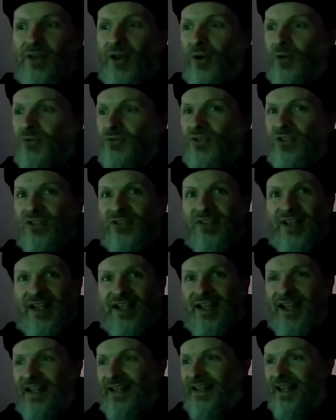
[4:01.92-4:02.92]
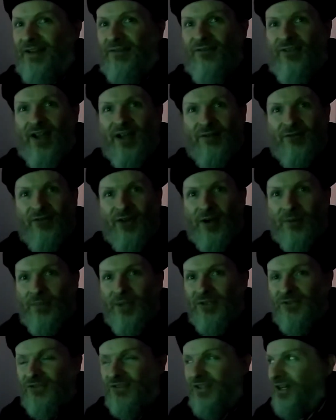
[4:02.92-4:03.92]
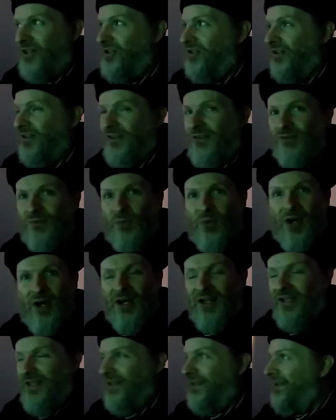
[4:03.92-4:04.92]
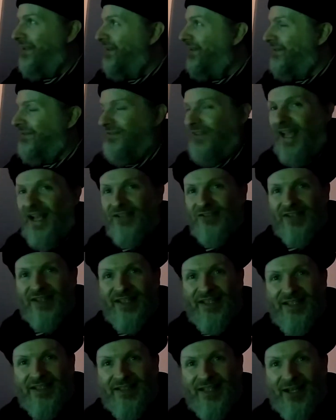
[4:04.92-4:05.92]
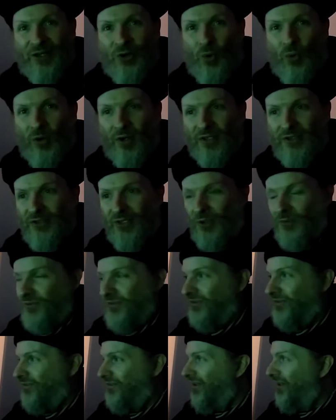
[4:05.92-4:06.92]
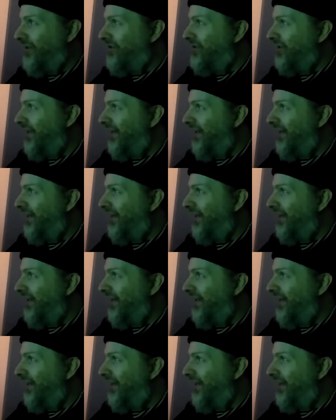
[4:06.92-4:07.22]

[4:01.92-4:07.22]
those just like kind of like fanfare midsections where dazzling like organ notes and such.